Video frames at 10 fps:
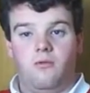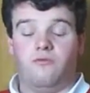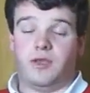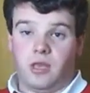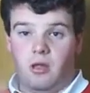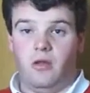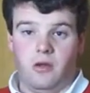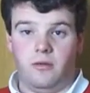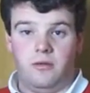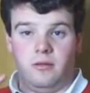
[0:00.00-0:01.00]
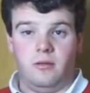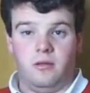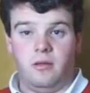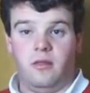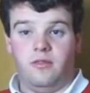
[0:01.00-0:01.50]
return
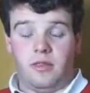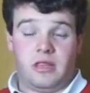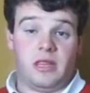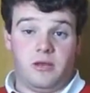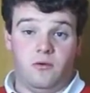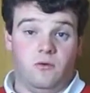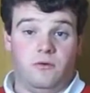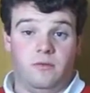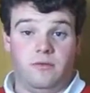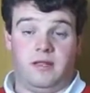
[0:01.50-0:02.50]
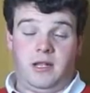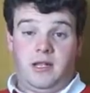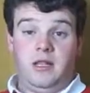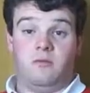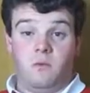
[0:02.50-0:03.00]
the signal that
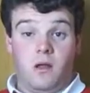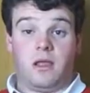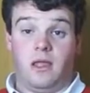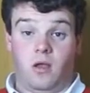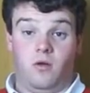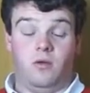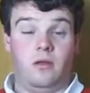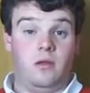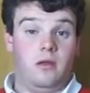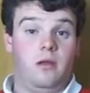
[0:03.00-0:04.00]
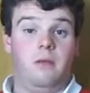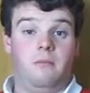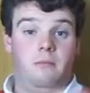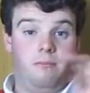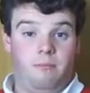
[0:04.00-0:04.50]
she's working on
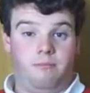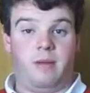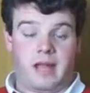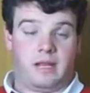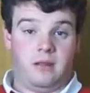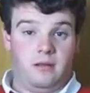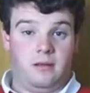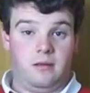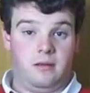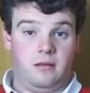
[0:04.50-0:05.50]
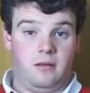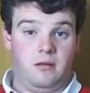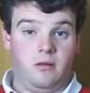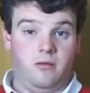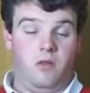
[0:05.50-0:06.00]
back
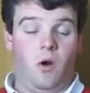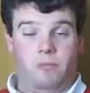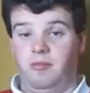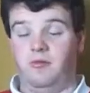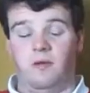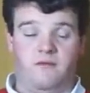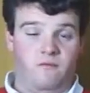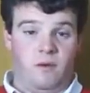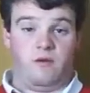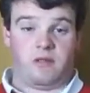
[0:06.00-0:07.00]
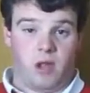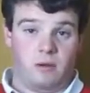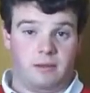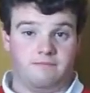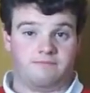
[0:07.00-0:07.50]
the opposite way from where it's
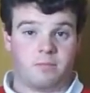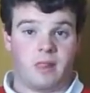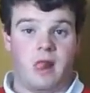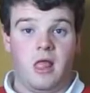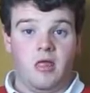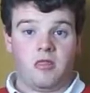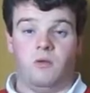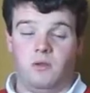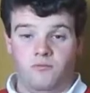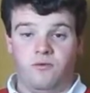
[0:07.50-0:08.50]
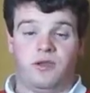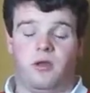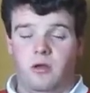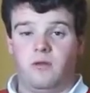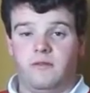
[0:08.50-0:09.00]
going. So it would
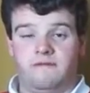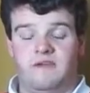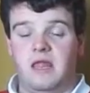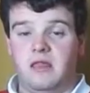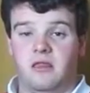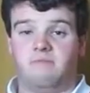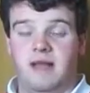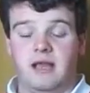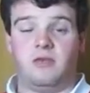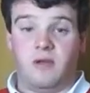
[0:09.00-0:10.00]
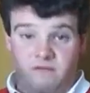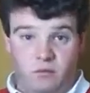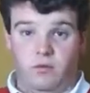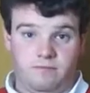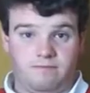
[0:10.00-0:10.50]
return the faces back to everyone.